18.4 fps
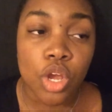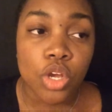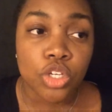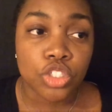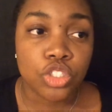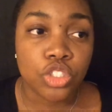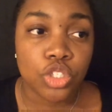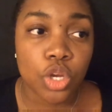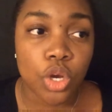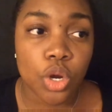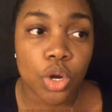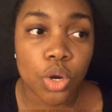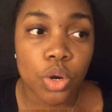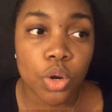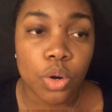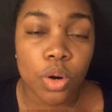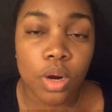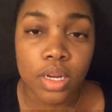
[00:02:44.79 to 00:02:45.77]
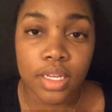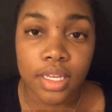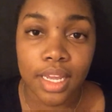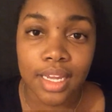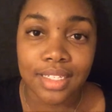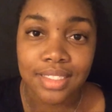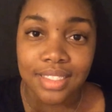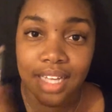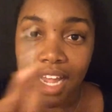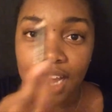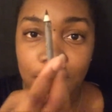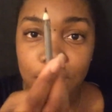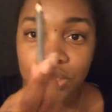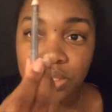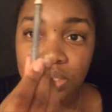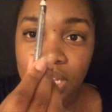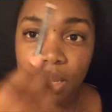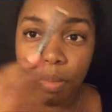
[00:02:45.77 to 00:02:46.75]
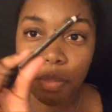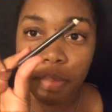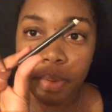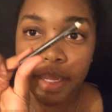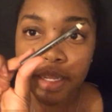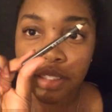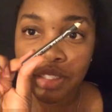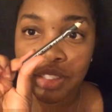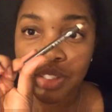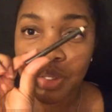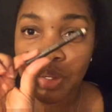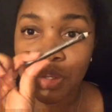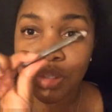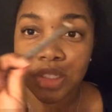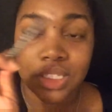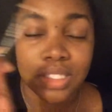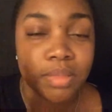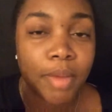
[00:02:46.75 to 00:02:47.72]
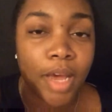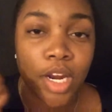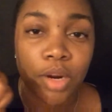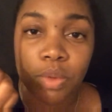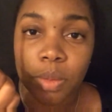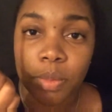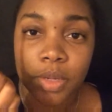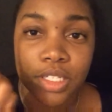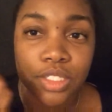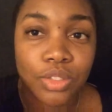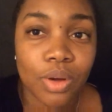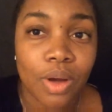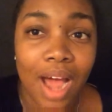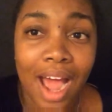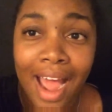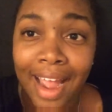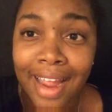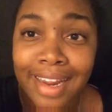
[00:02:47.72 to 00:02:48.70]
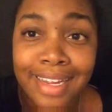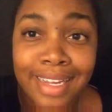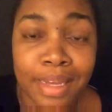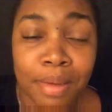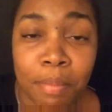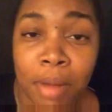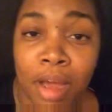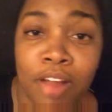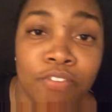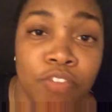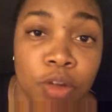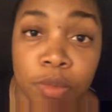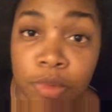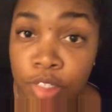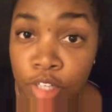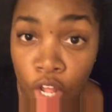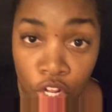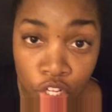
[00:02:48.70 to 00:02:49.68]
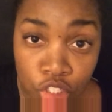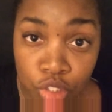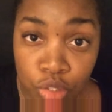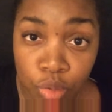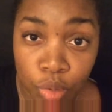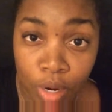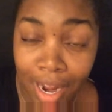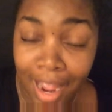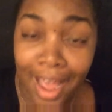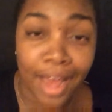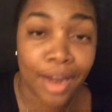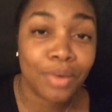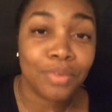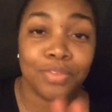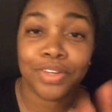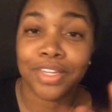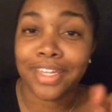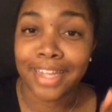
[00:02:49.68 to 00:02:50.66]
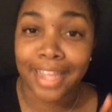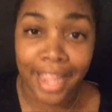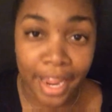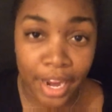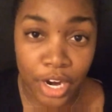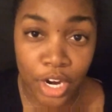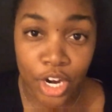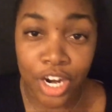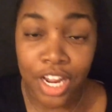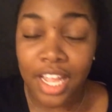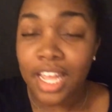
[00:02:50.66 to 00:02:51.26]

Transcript: So yes, I use a pencil. It doesn't matter what pencil. I get mine from the dollar store. I don't really care.